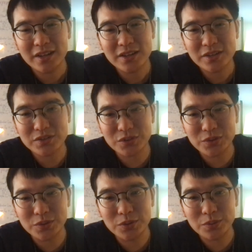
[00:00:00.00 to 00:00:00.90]

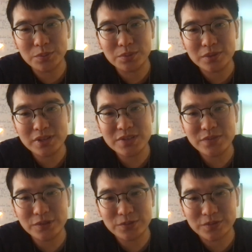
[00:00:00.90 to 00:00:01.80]
So please
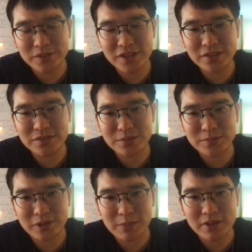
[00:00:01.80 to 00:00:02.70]
feel free to
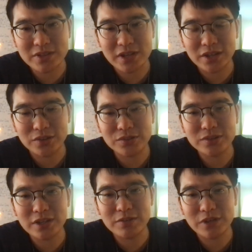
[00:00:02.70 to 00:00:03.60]
subscribe my channel
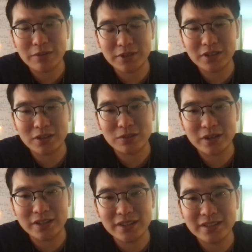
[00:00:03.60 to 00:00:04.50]
if you have not
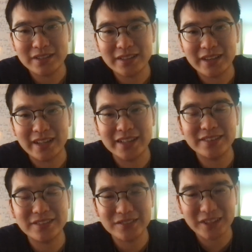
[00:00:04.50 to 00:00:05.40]
already.
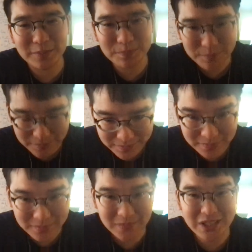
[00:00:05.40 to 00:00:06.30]
Until then,
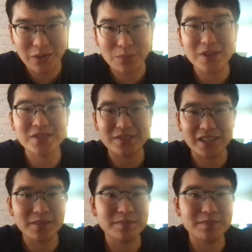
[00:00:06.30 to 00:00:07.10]
please have a pleasant day.